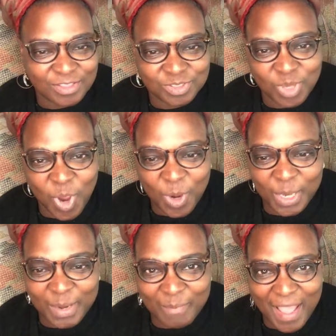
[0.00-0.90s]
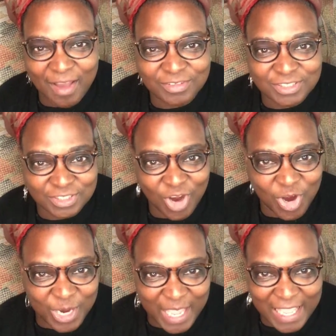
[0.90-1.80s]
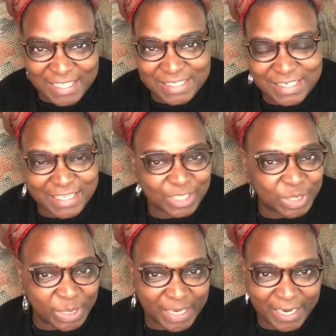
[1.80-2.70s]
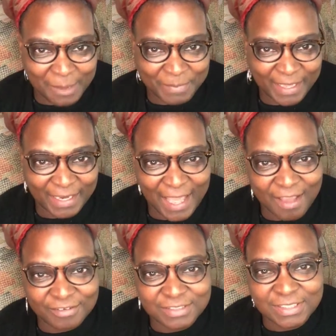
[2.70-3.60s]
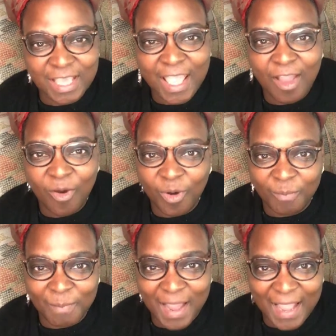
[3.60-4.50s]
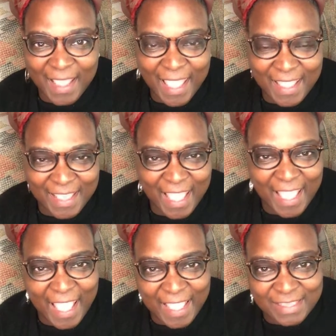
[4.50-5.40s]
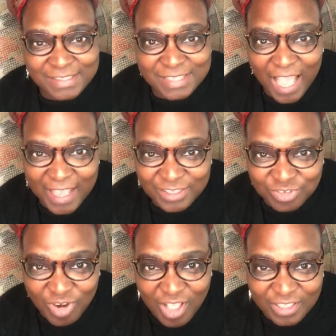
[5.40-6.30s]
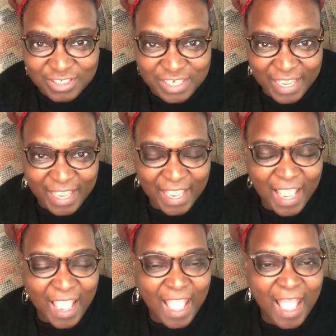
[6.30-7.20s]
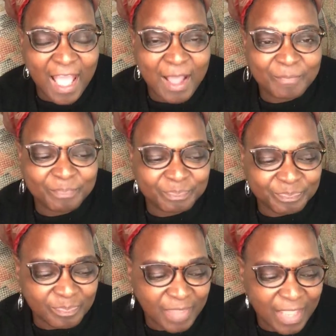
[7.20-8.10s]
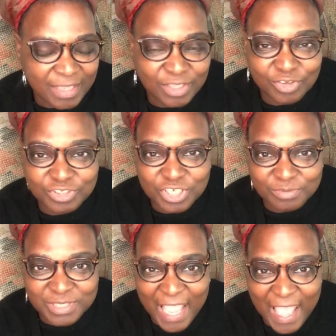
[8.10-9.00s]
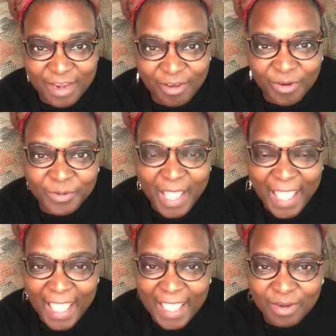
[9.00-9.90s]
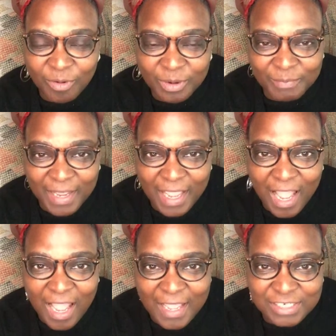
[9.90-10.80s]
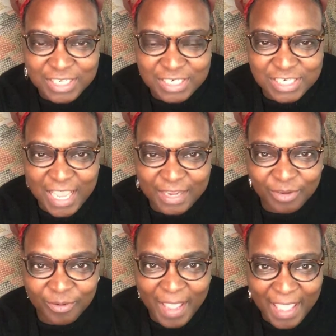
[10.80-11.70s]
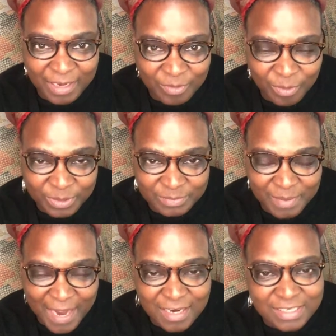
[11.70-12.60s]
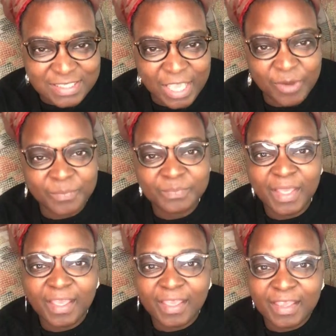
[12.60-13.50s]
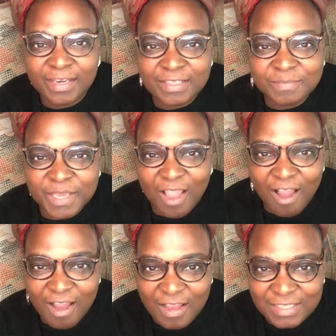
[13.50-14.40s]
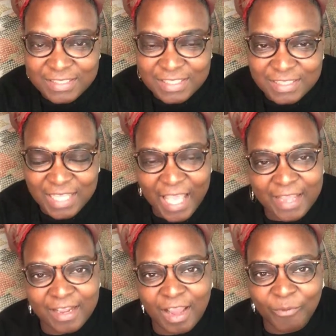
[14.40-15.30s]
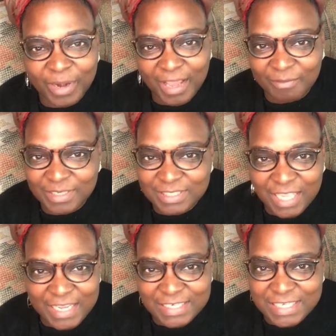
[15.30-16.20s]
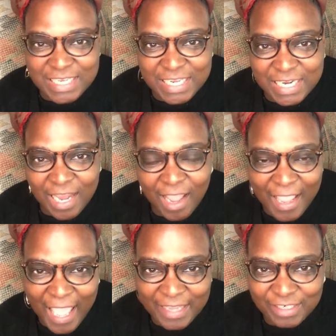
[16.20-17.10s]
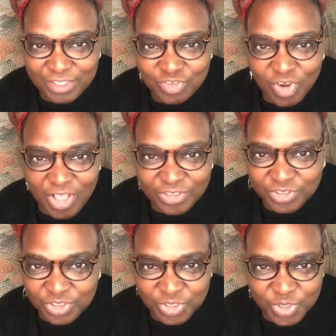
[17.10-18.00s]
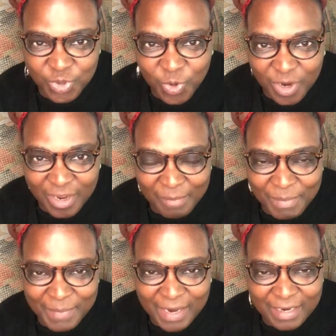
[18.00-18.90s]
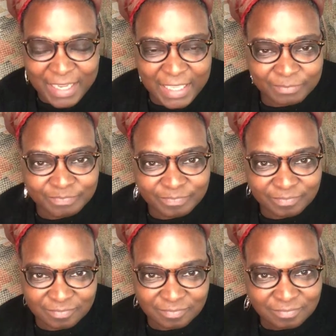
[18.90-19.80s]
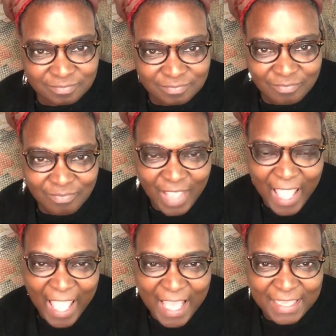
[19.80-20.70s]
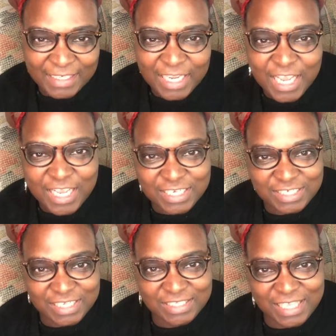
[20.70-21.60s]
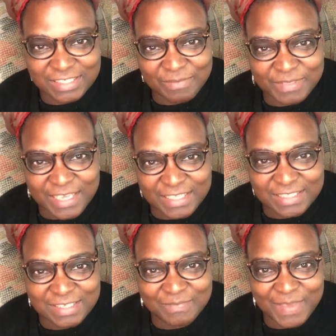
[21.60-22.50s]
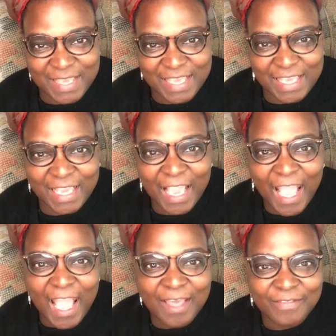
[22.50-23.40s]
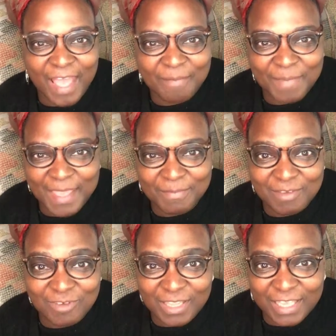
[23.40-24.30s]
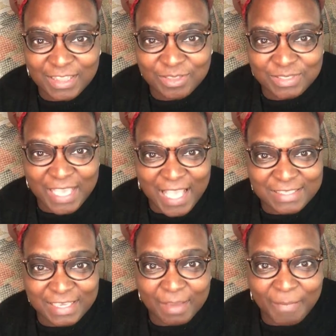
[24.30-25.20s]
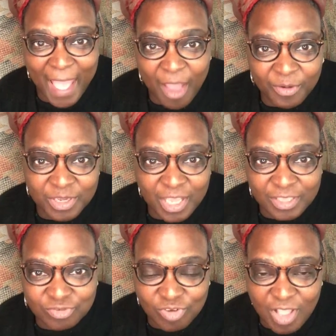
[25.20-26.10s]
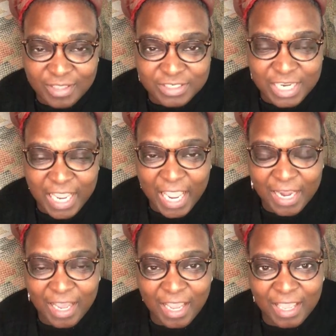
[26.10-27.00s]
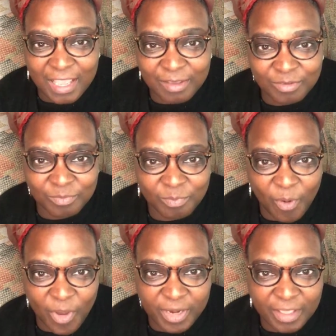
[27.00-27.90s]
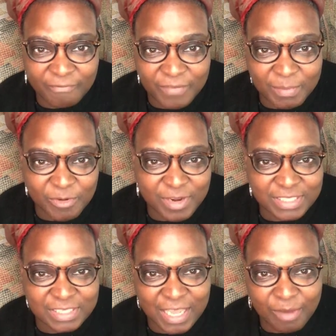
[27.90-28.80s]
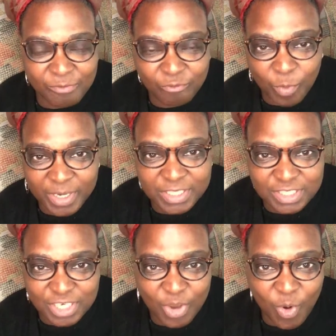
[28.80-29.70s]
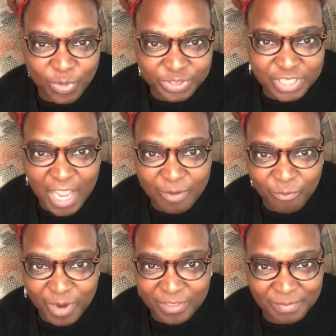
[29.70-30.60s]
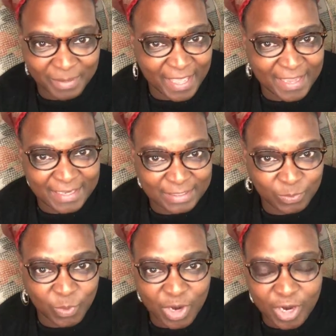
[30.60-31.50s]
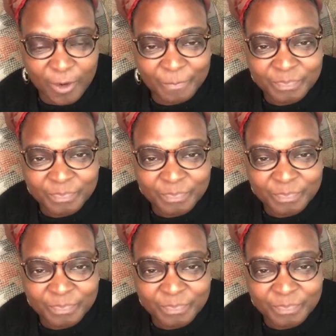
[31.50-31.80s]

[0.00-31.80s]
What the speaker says: talking about stargazing and looking up in clouds on my AKA Skystrology YouTube channel and on my IG channel and on Periscope? It is because that when I was 19, I had an astrologer in New York. I'm American. And she said some things to me that made me really enthusiastic about astrology. And I bought an ephemeris and I wanted to know all the time where the planets were.